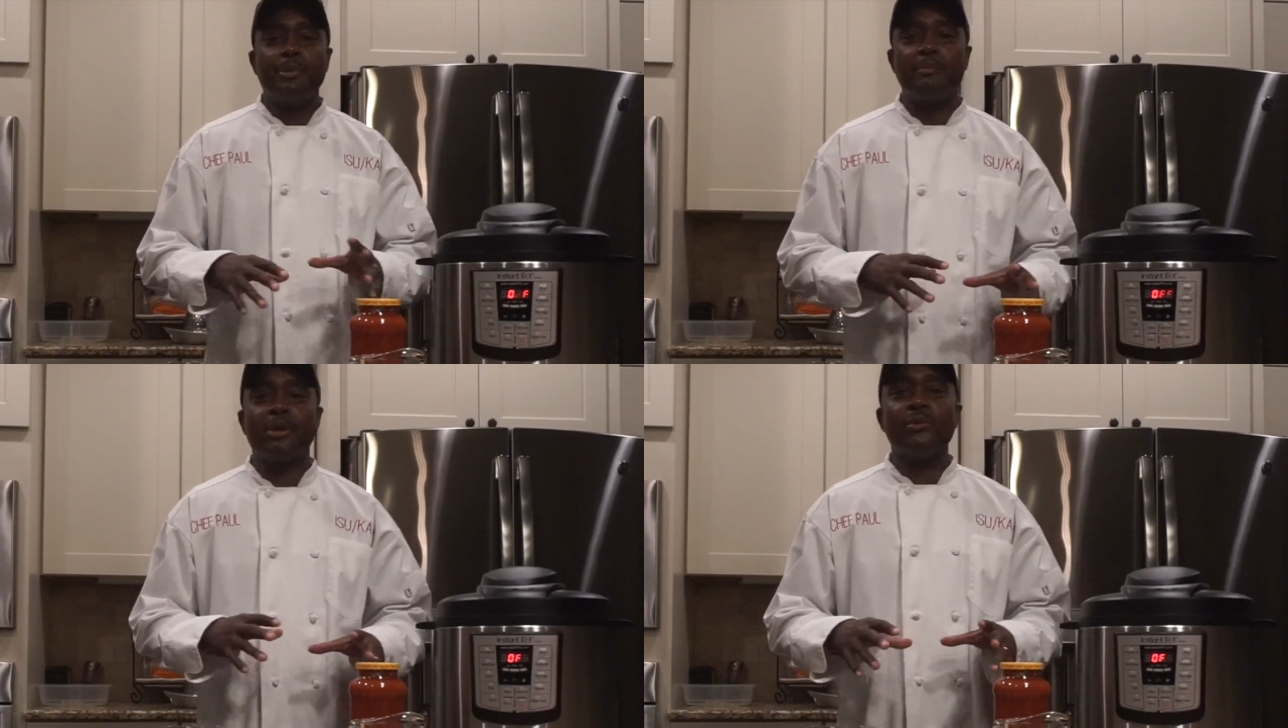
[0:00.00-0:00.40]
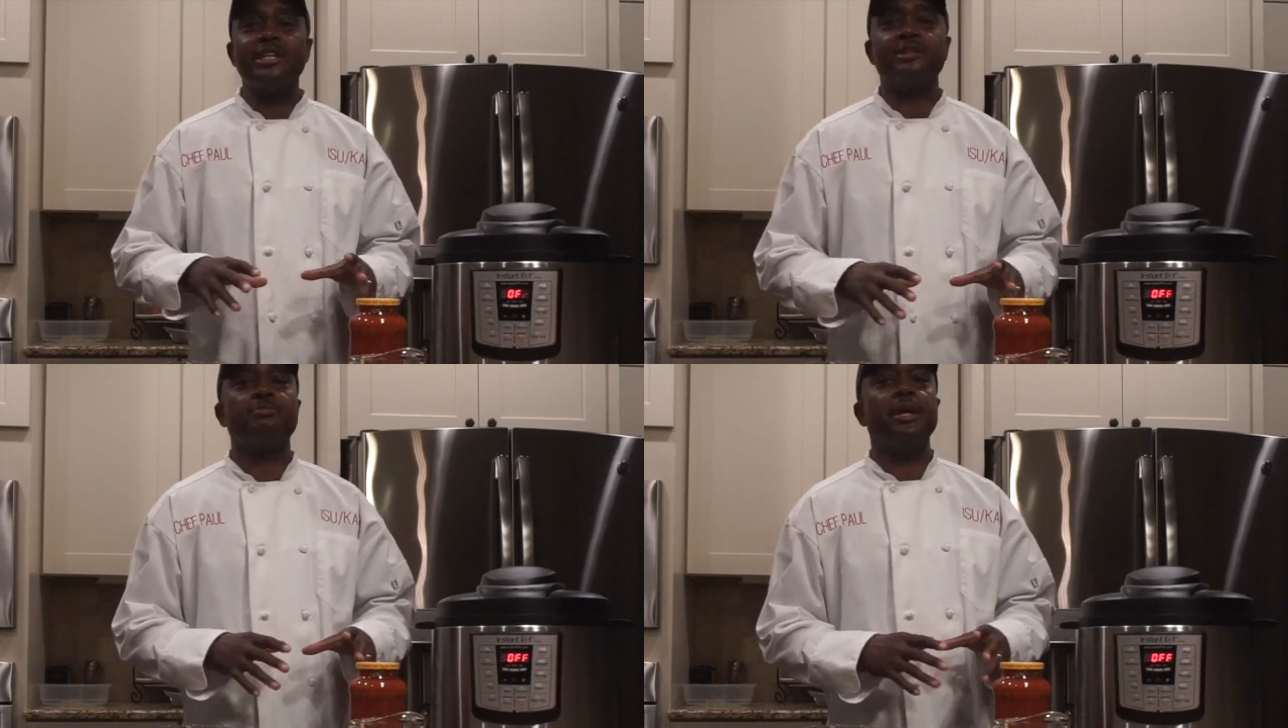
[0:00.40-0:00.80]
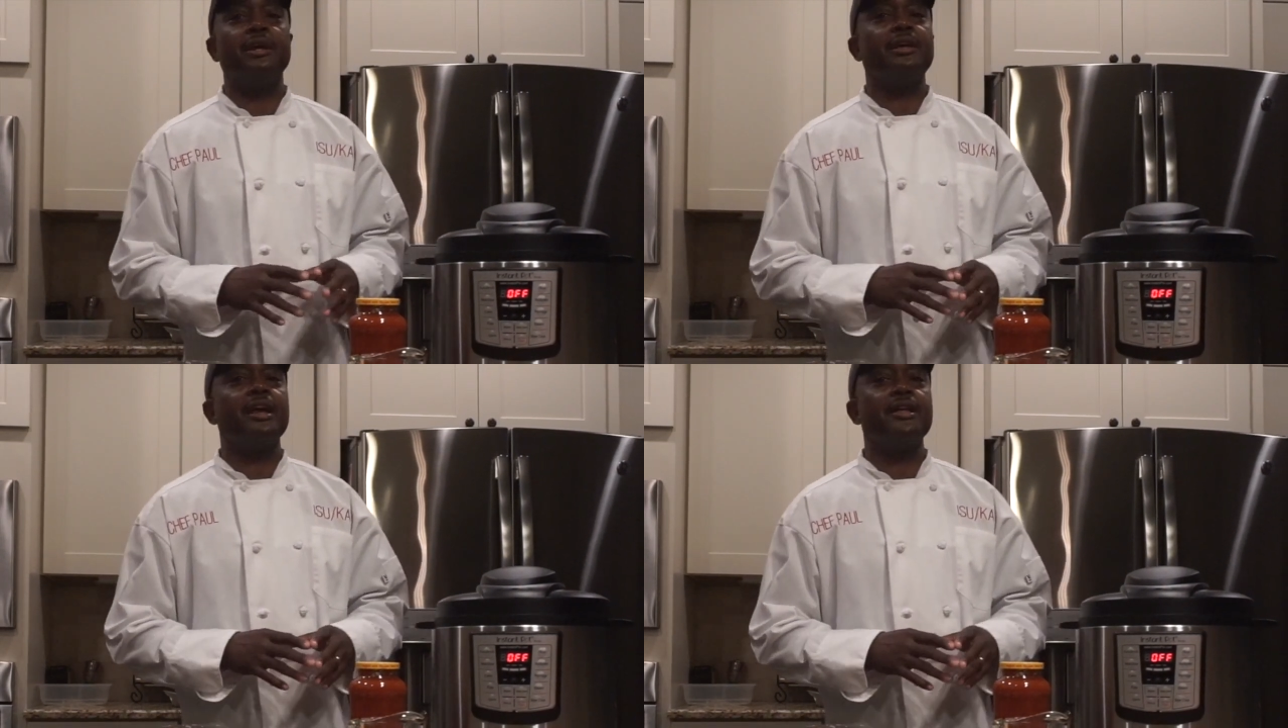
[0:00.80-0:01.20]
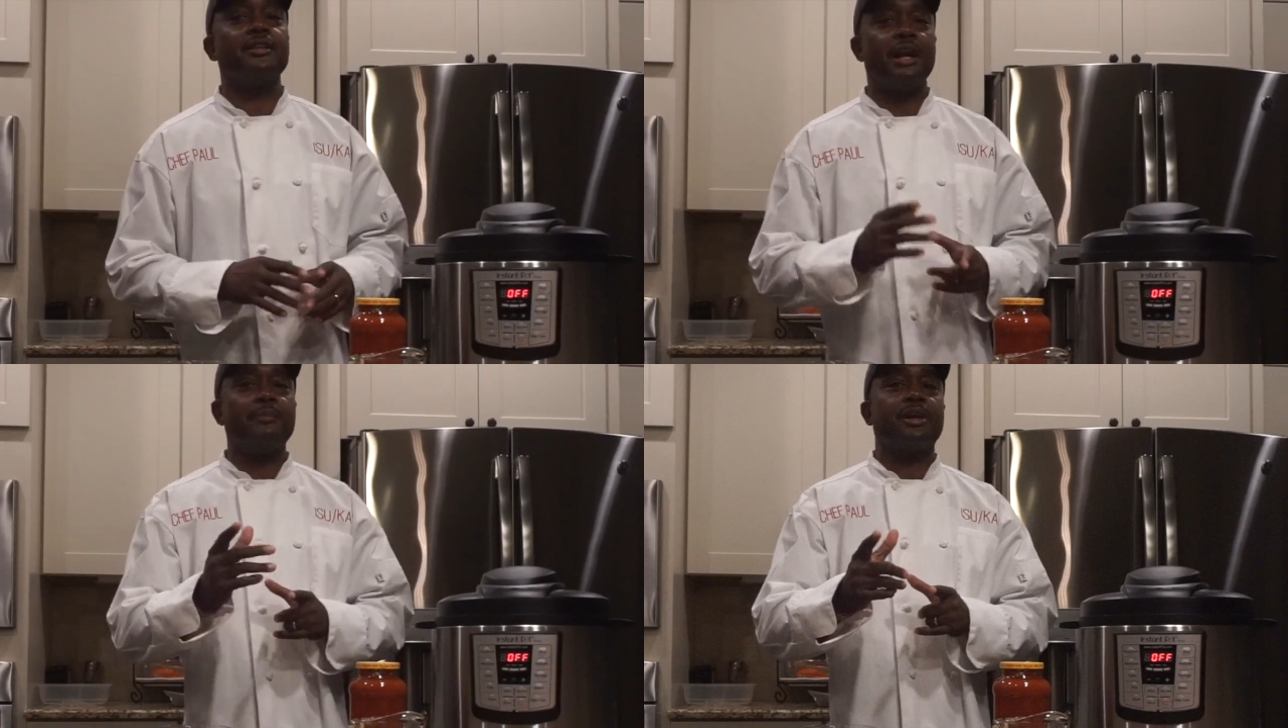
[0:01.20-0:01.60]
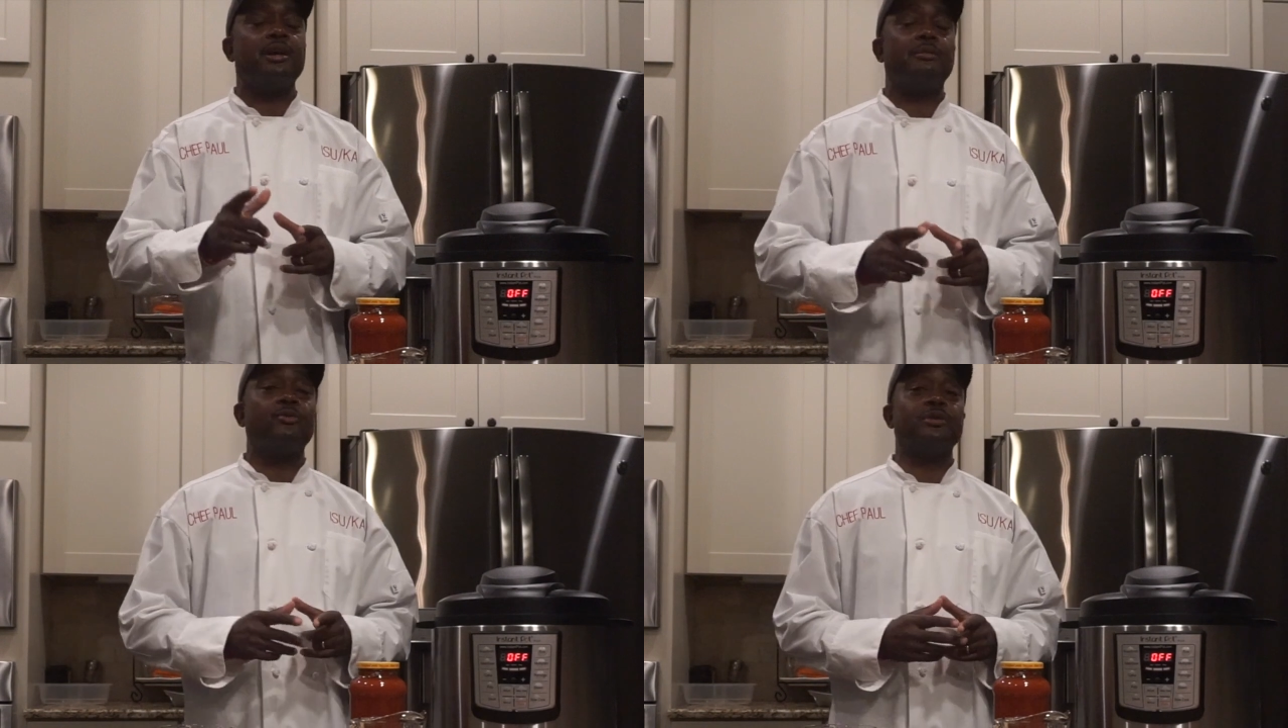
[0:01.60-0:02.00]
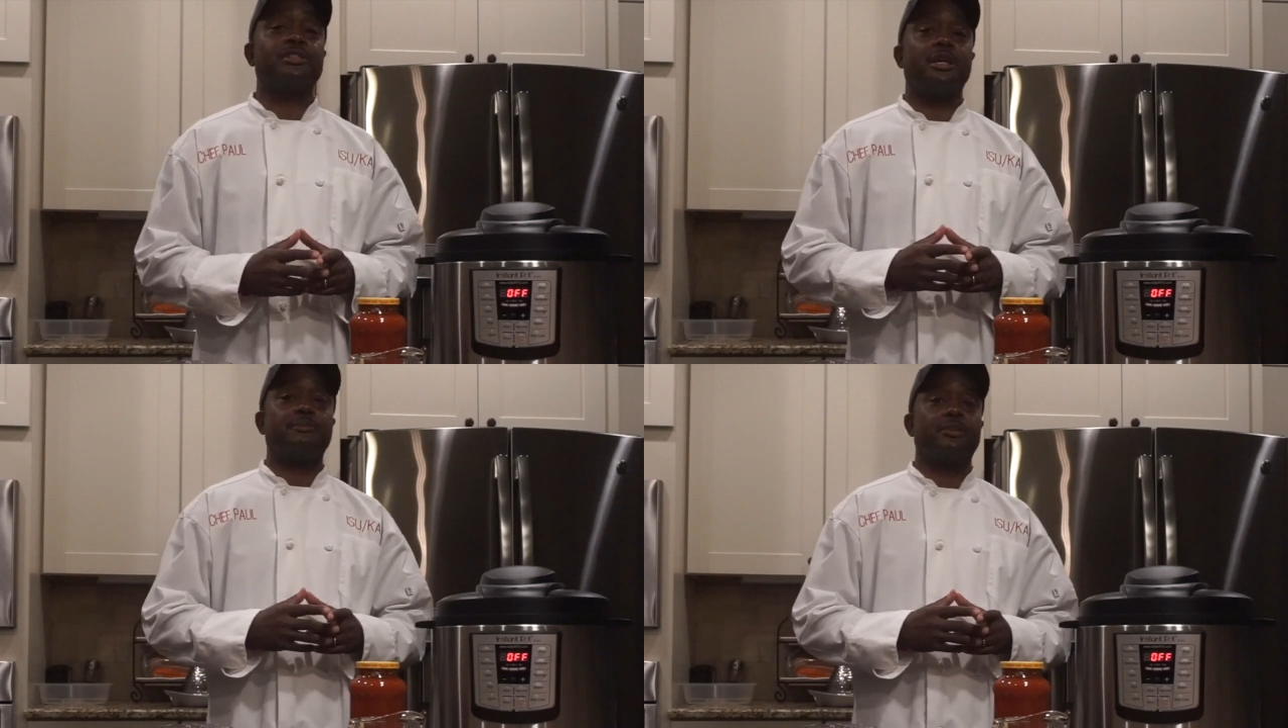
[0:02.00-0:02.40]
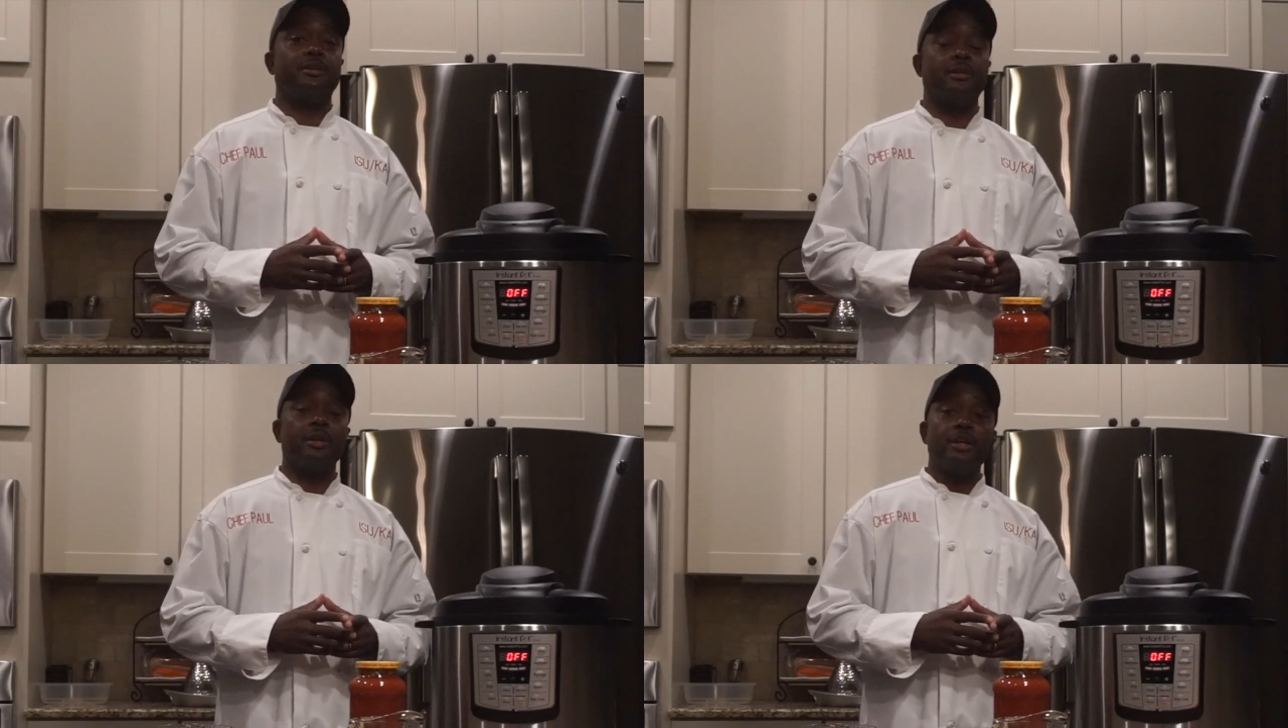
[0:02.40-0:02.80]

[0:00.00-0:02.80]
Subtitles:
put my recipe together and I'm gonna come up with something.